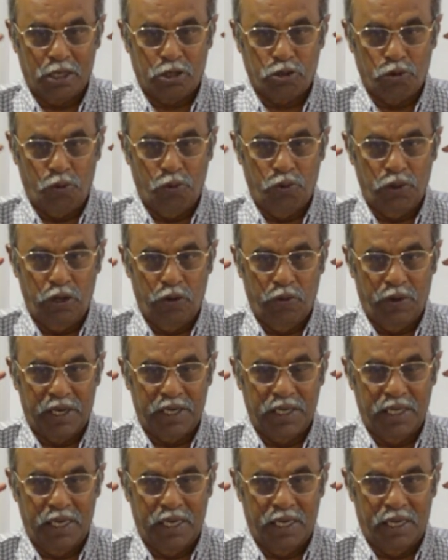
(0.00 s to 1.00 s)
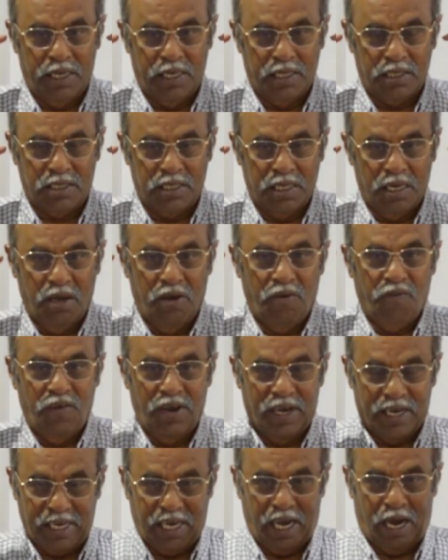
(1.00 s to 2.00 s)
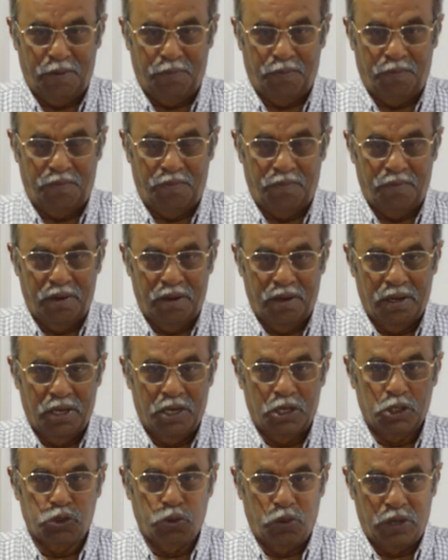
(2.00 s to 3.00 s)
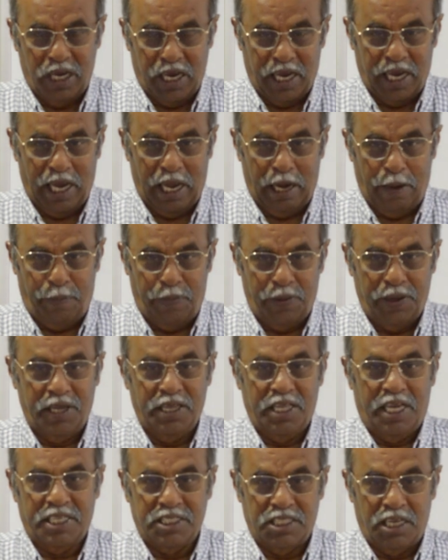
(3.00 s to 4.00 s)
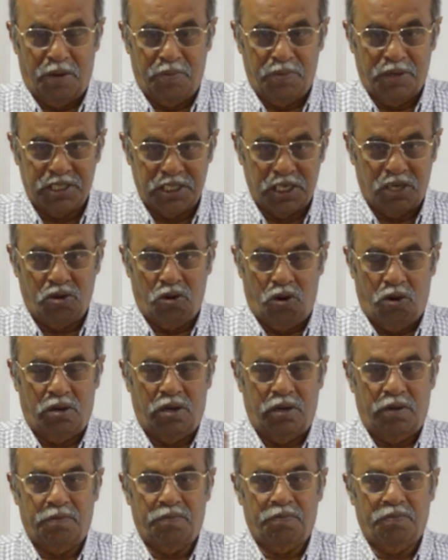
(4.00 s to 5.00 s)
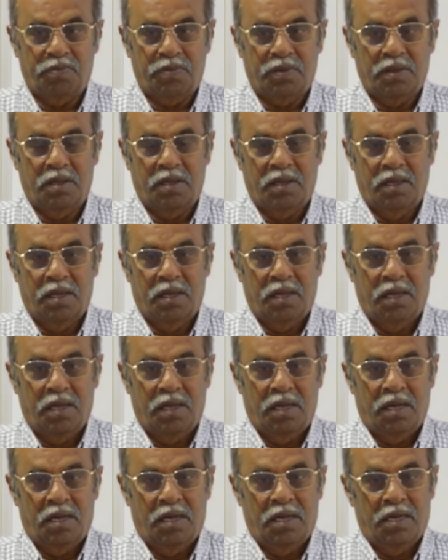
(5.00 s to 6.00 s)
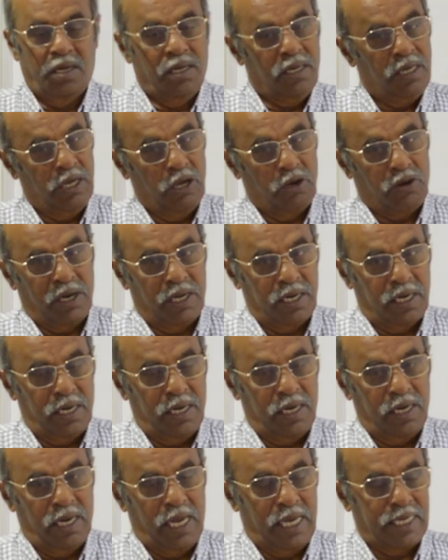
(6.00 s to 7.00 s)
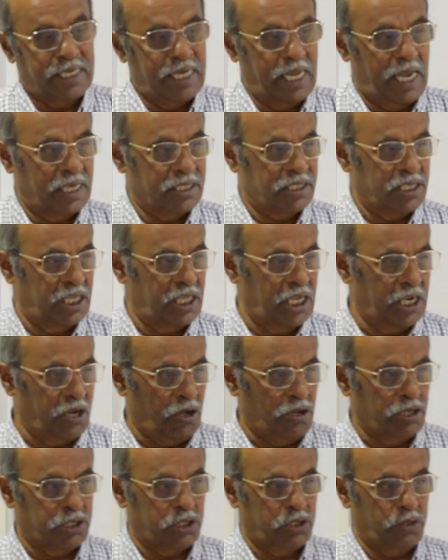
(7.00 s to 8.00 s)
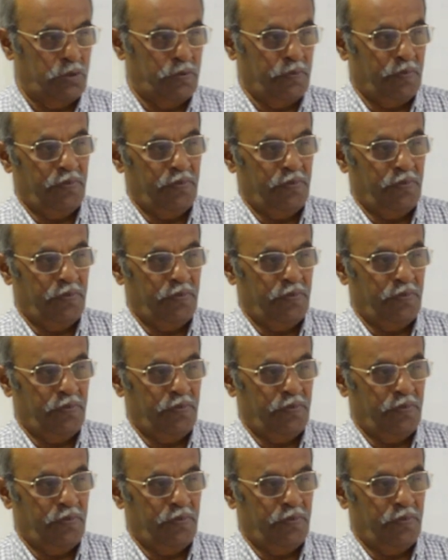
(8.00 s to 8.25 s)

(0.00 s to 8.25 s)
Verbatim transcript: through your ears will come to your help in the examination hall. You can nicely answer that also.